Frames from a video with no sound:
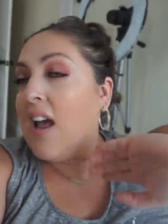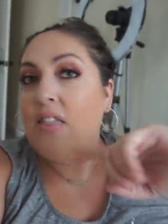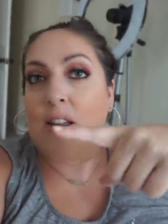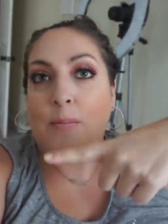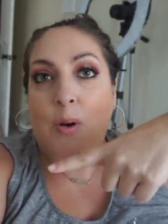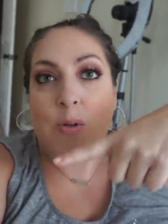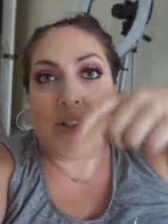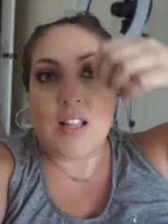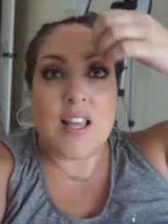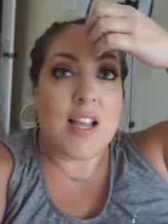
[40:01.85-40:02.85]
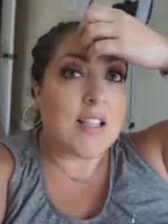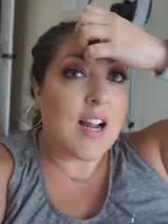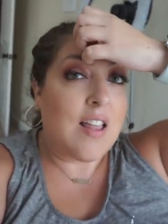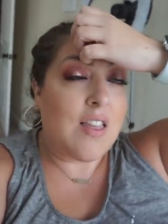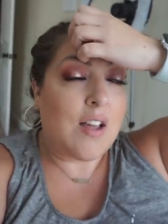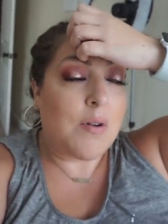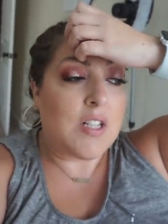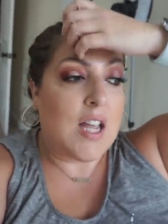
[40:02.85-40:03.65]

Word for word: and then posting these. I didn't think it would